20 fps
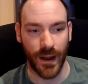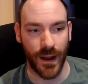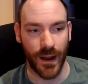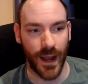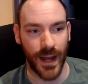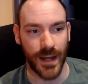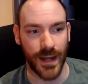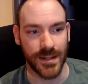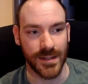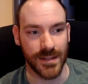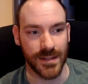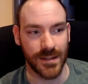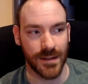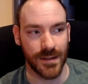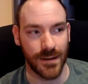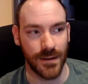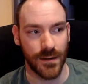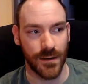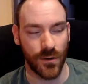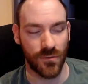And
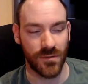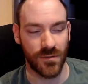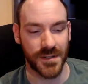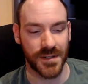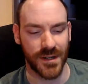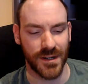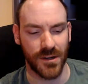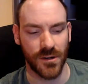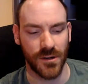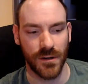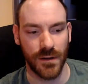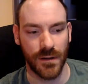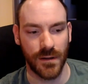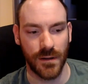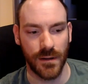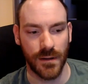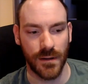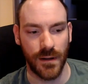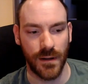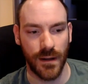also,
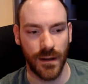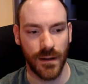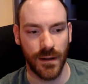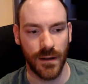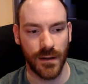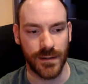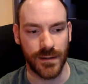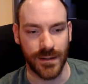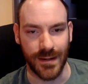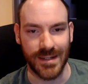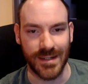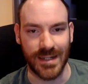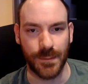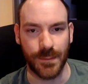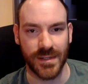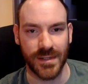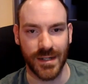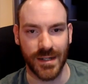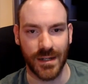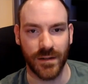
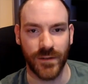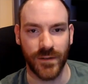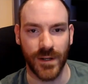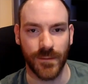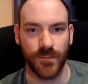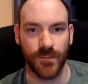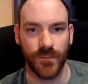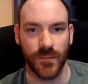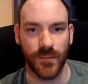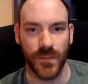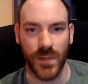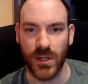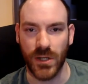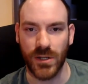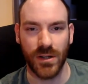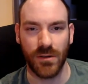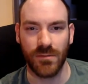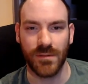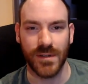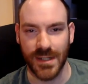90% of it you
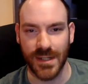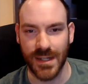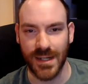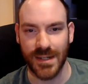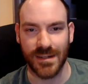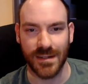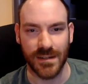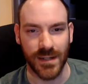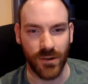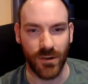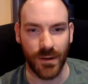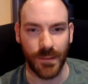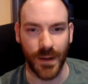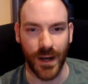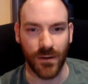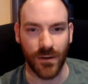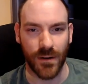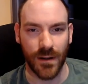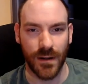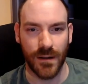don't need to know
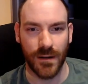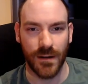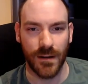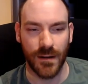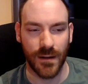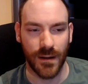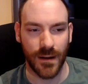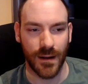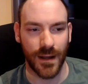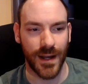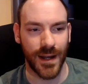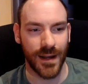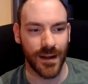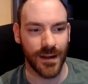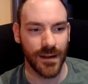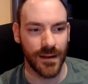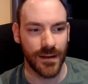about. Like,